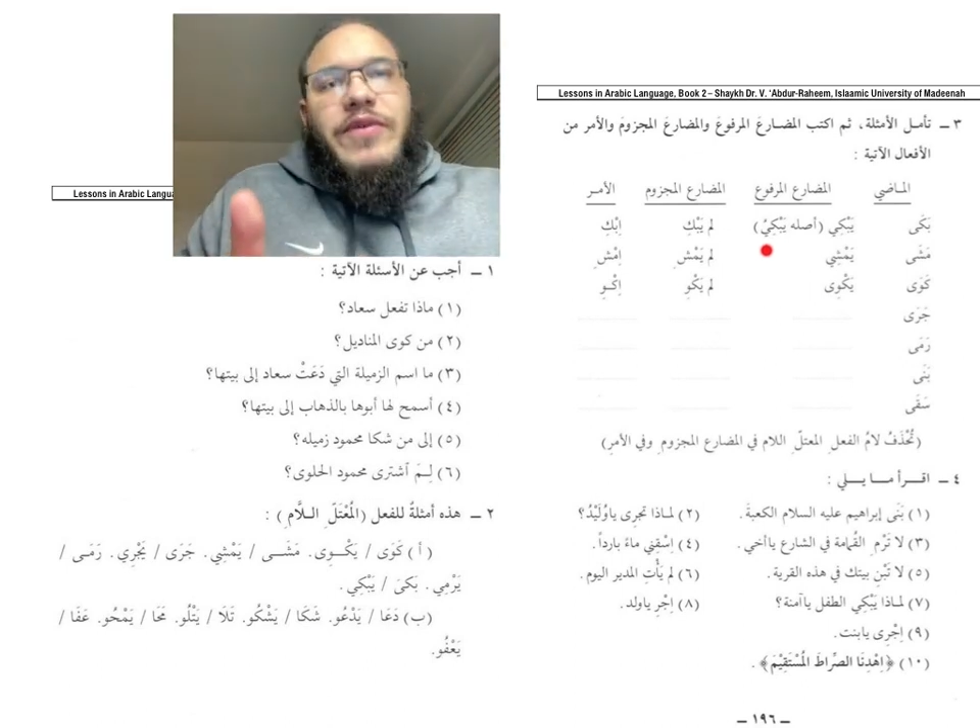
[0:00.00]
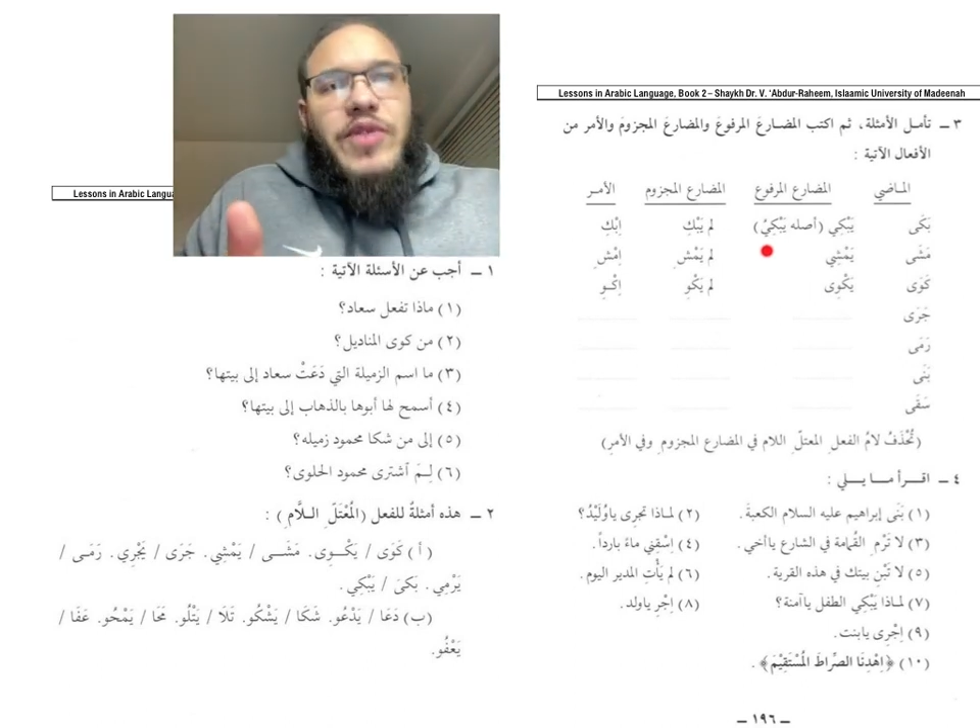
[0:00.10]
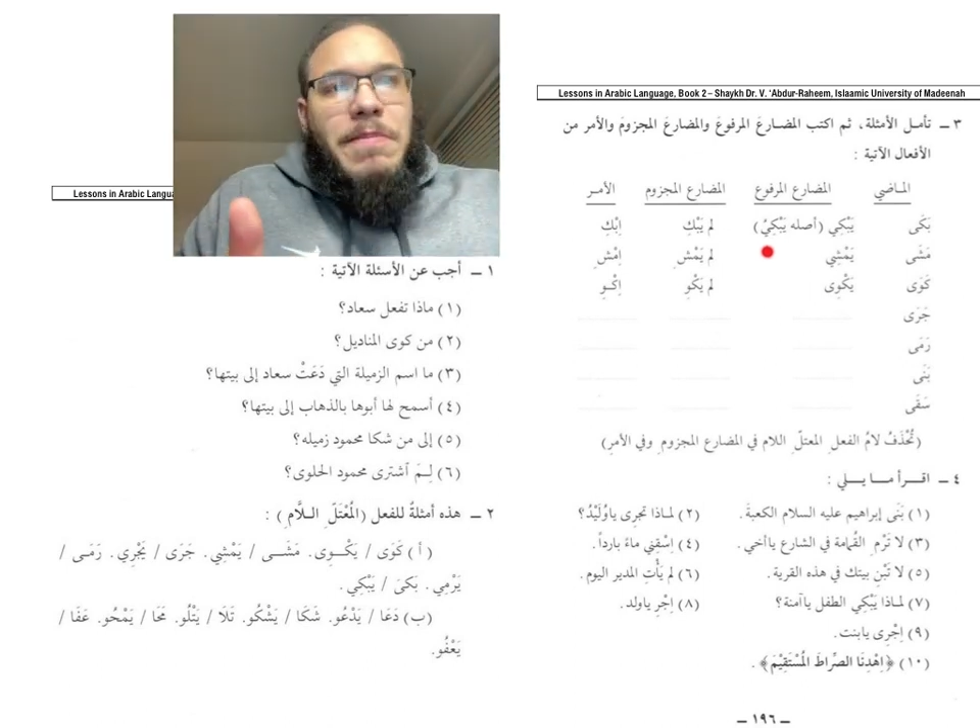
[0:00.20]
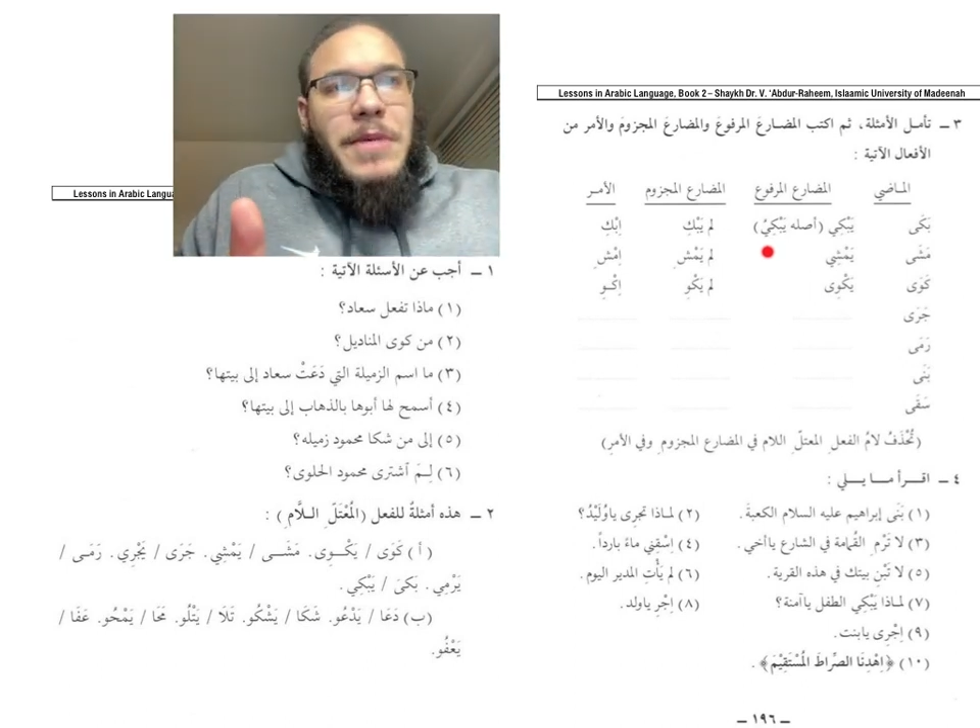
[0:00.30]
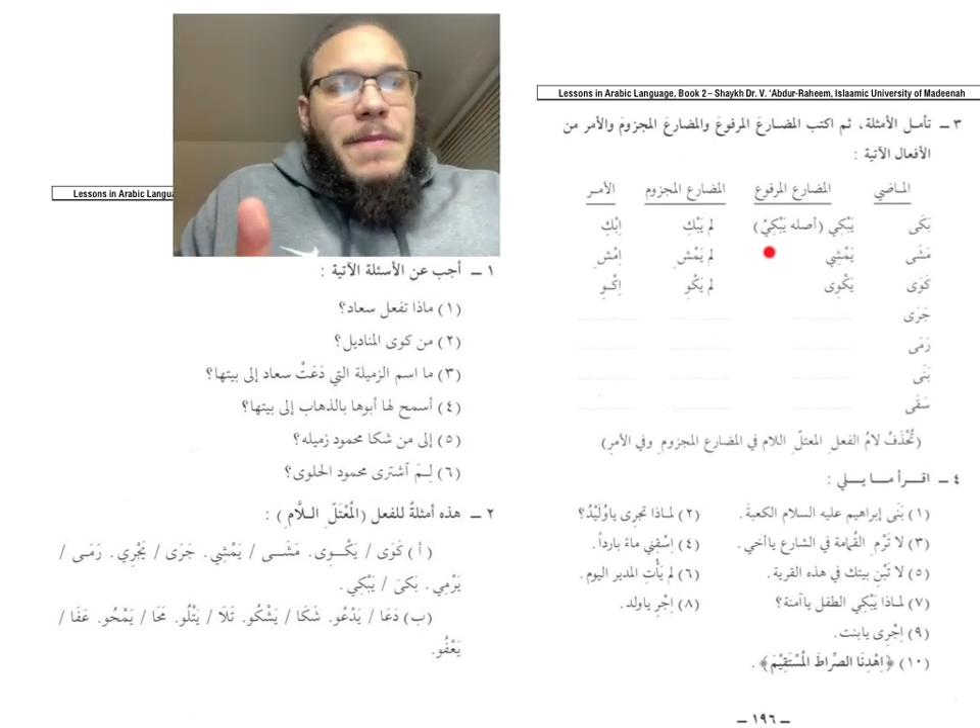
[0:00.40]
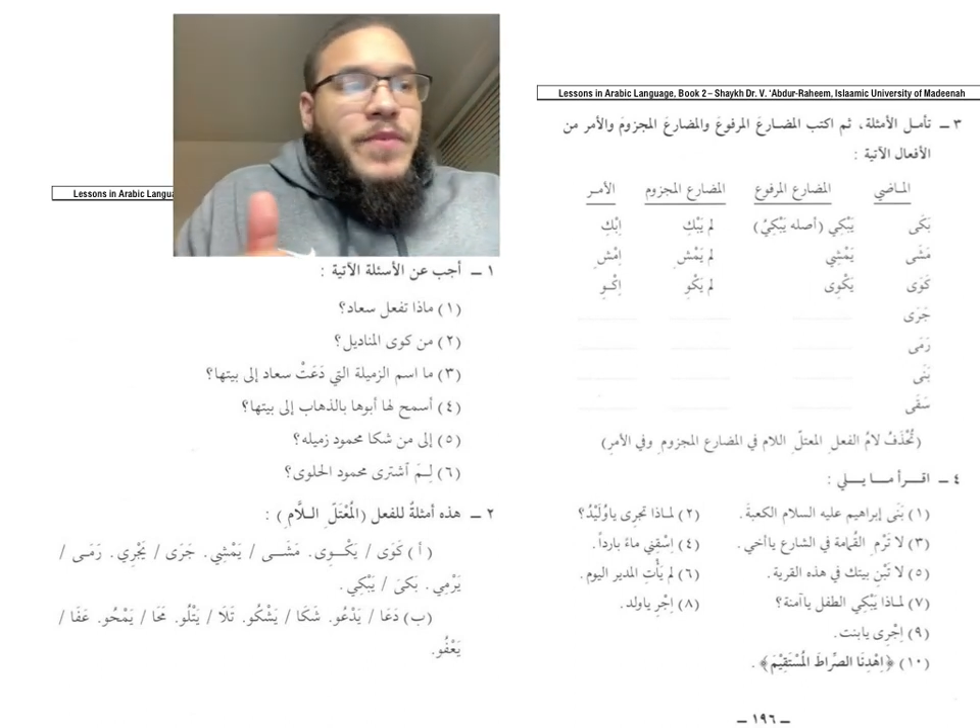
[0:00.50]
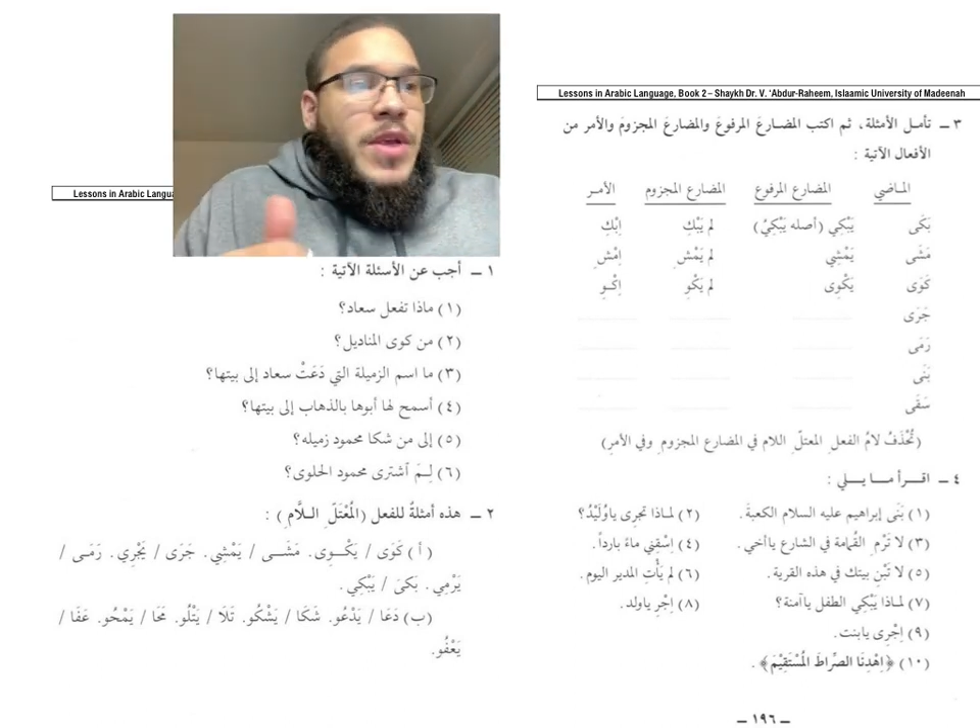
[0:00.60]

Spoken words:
of dhamma.